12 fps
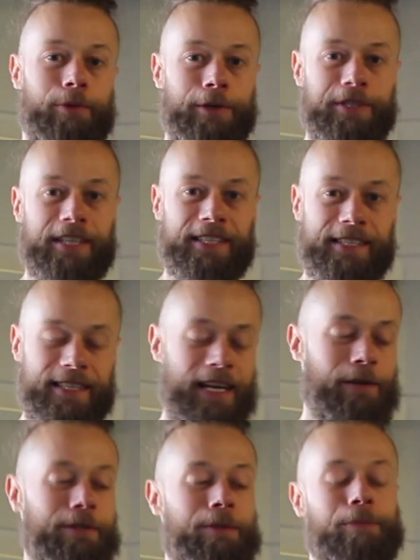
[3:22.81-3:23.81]
processes
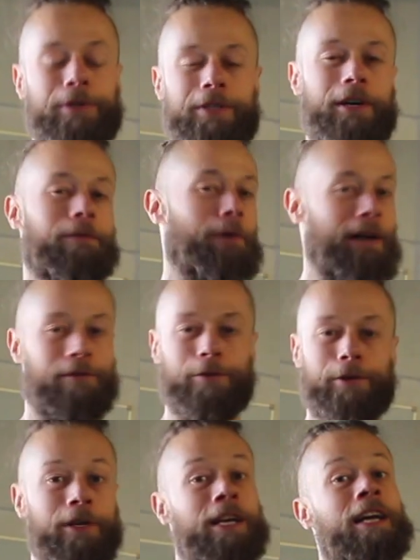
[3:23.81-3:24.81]
down to preserve
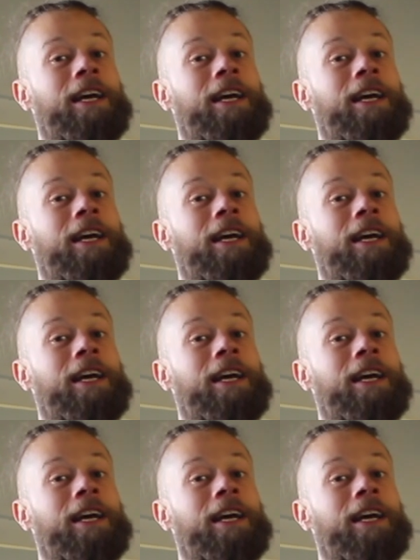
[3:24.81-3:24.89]
whatever